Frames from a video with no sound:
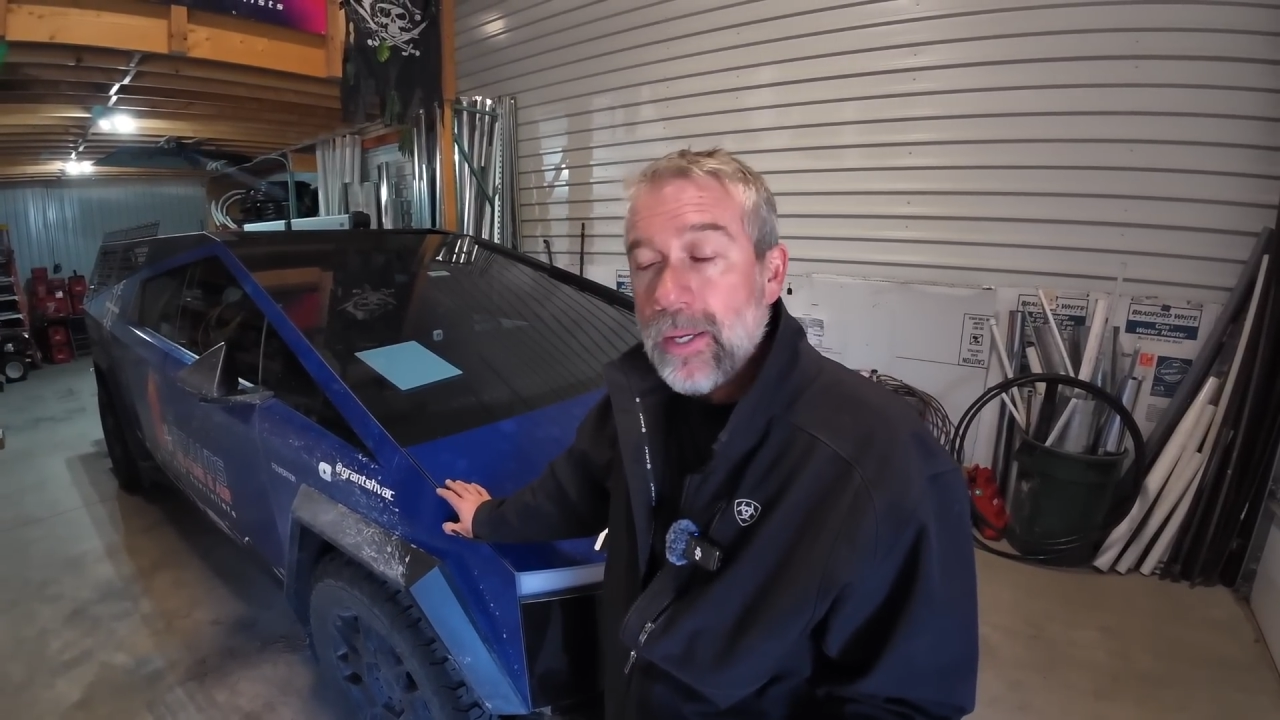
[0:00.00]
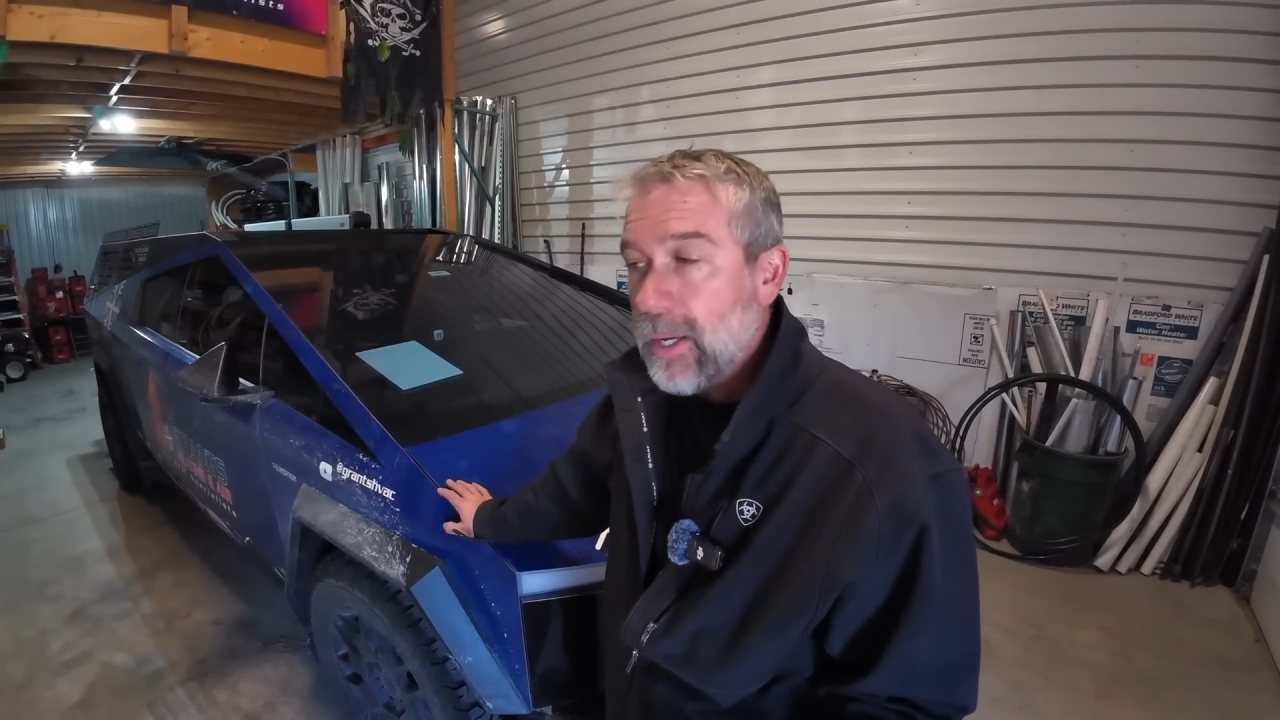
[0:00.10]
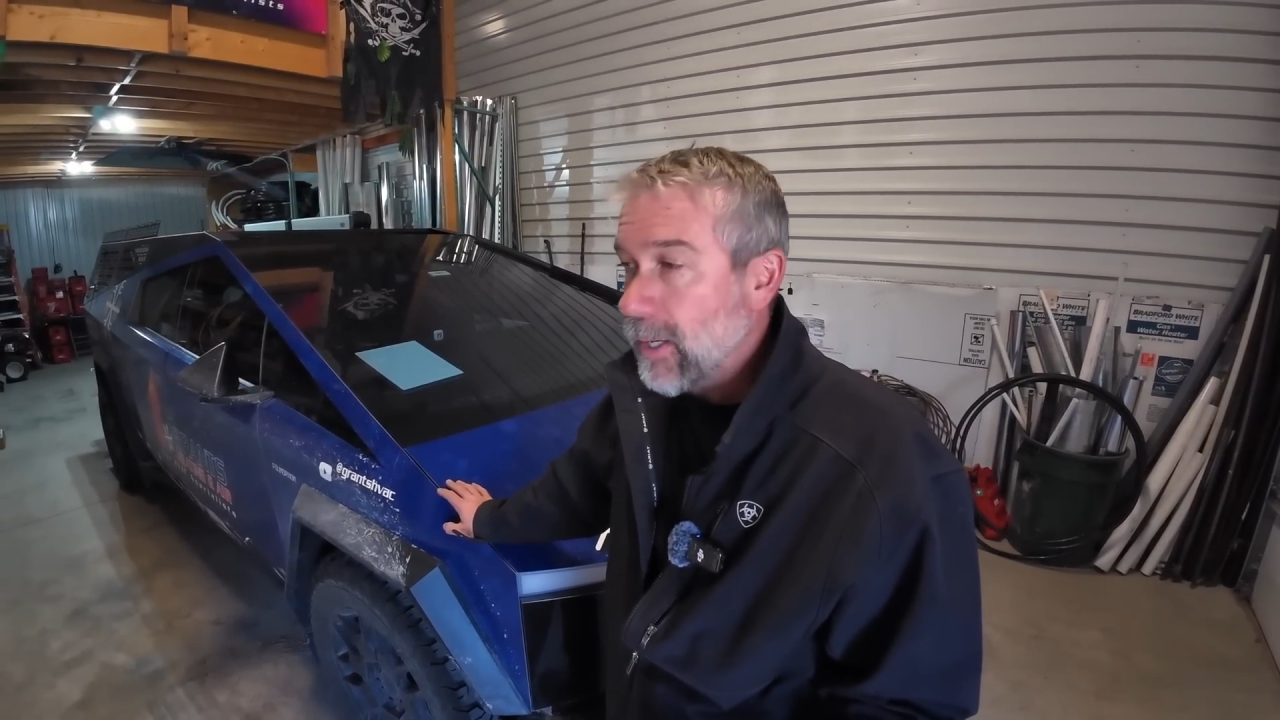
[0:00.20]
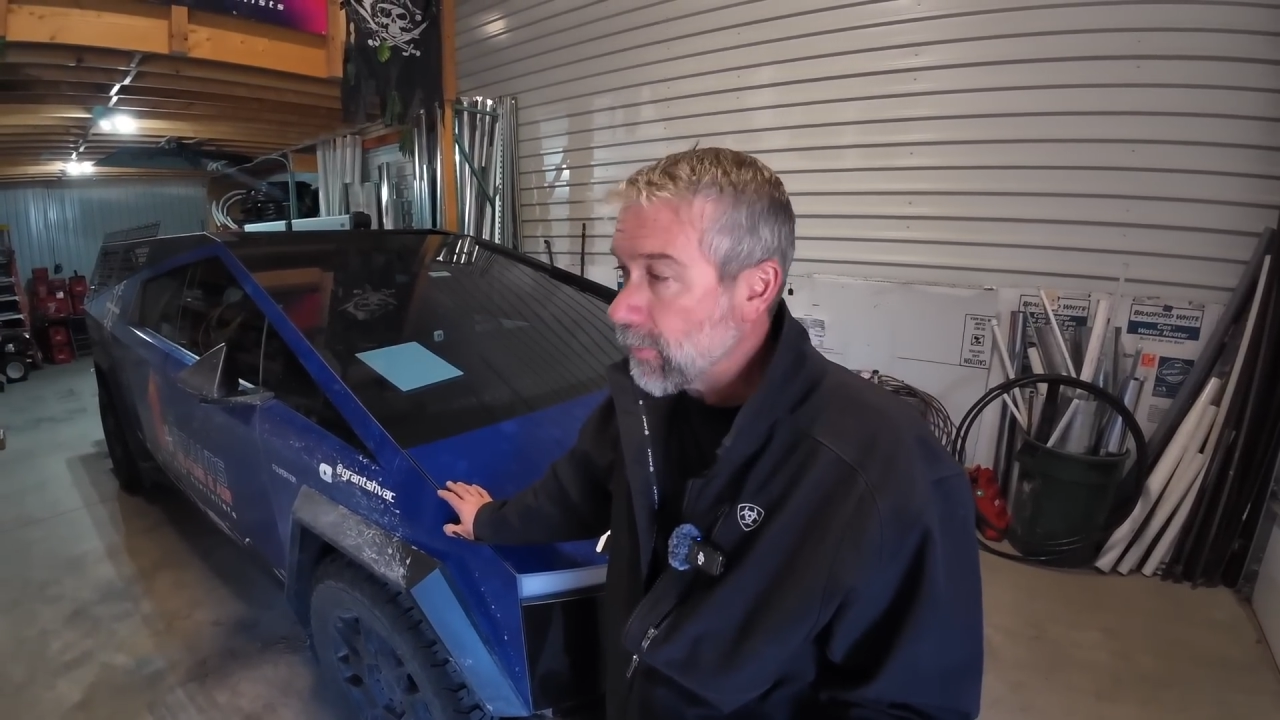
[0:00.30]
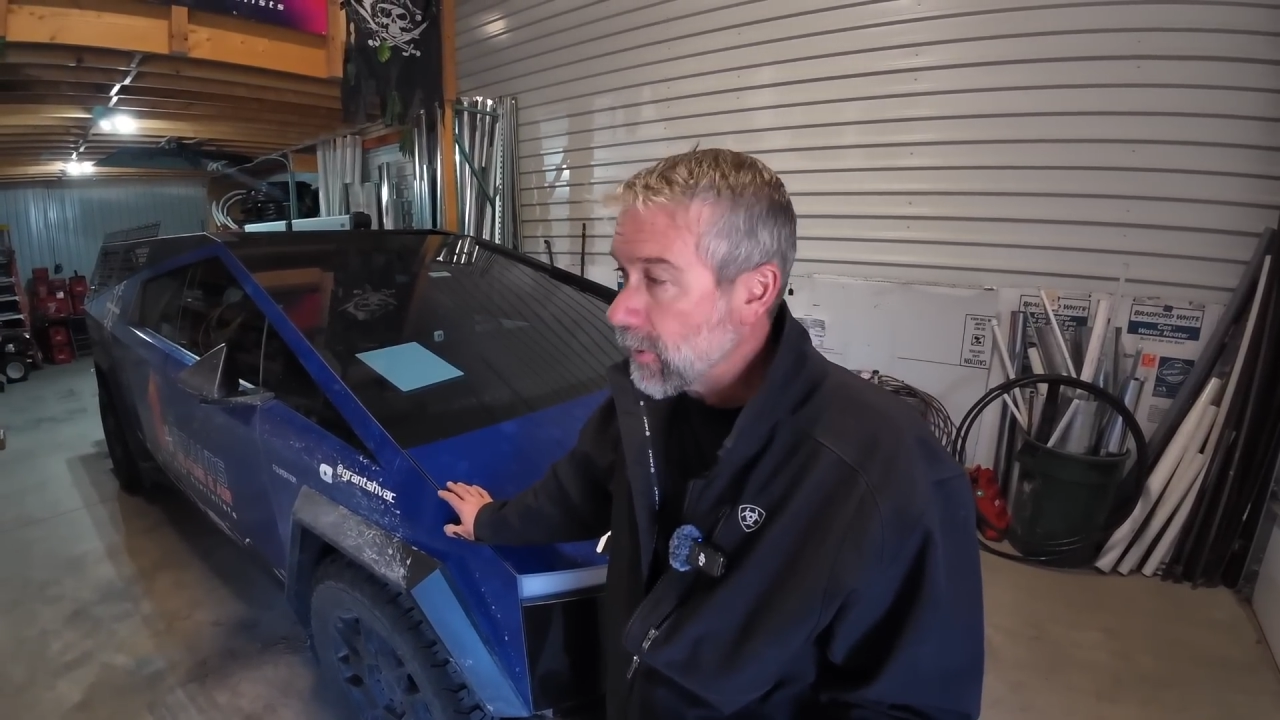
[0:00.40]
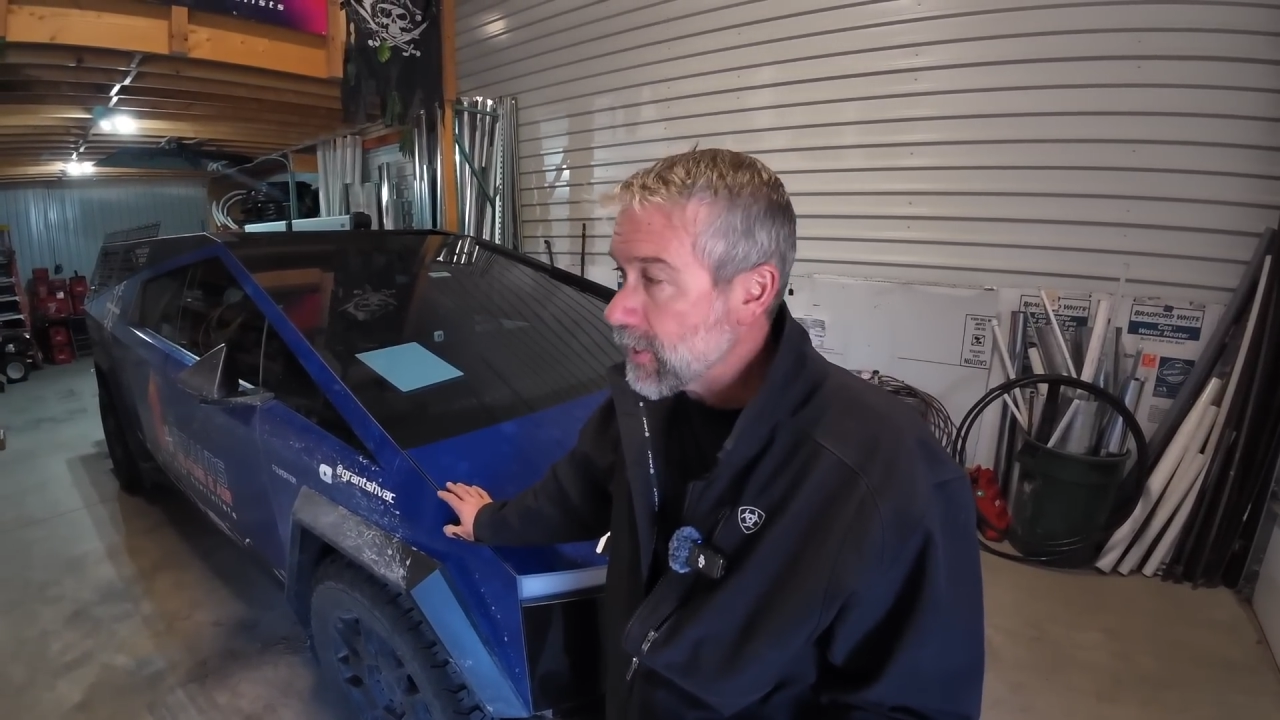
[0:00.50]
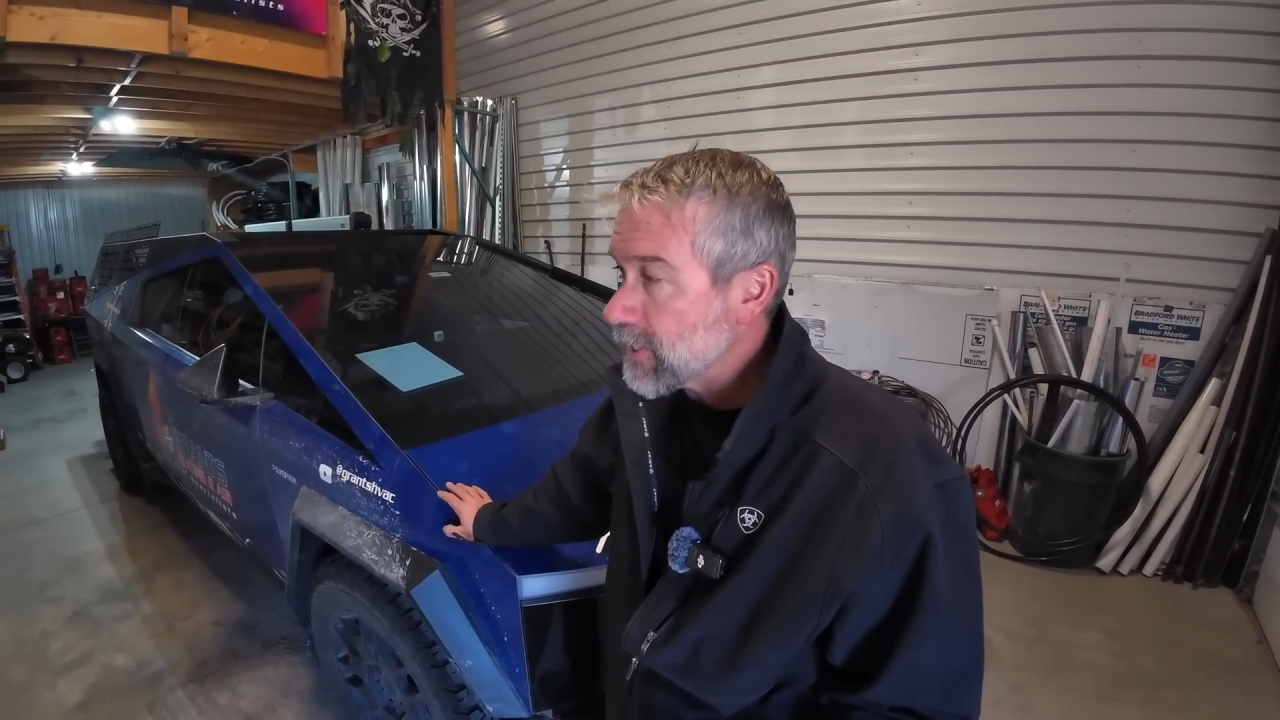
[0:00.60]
And I'm going to